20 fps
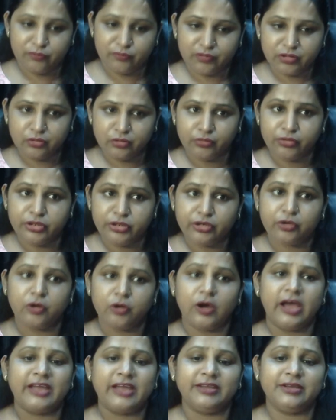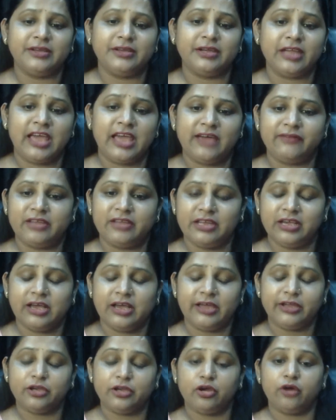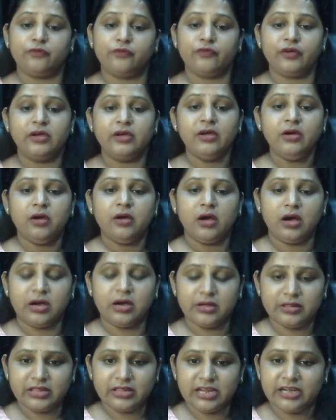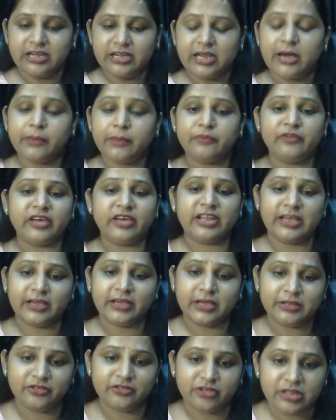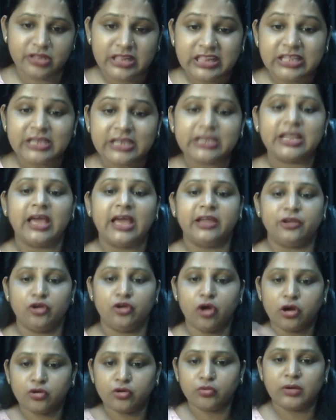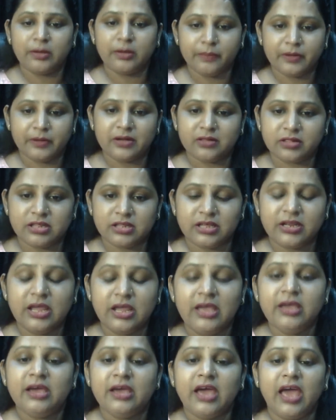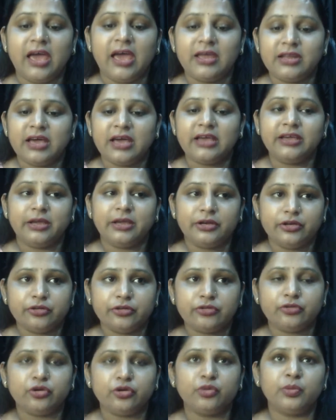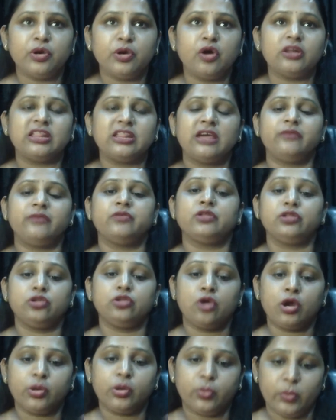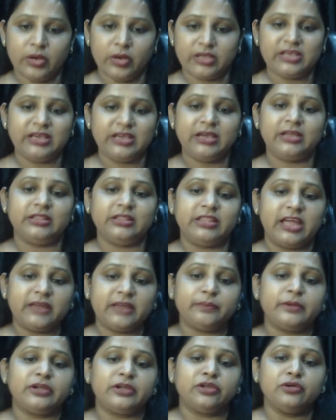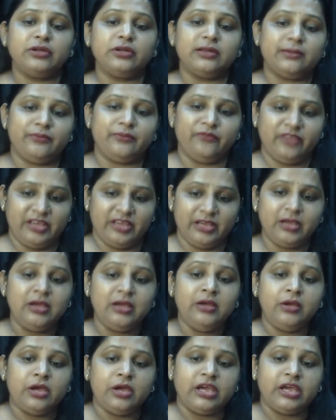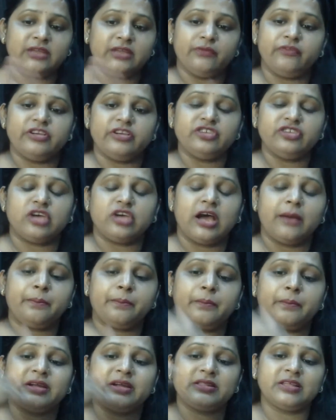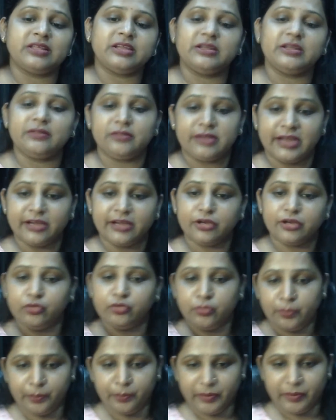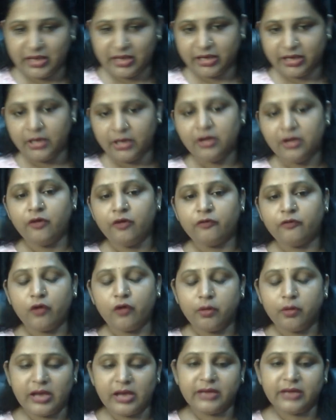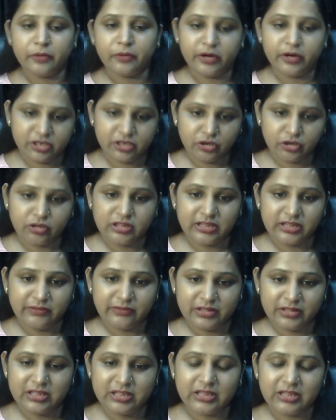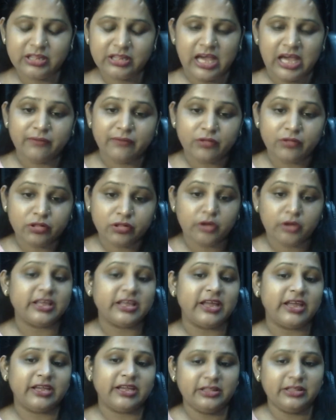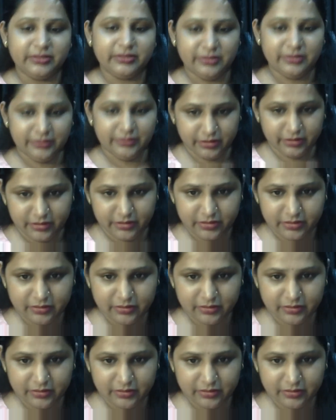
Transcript: studio, I didn't have any kind of setup where I can just sit and talk to a person. And I understood, because I was not working in that particular way in which a person is ready to pay for my product or services, I was not getting the result.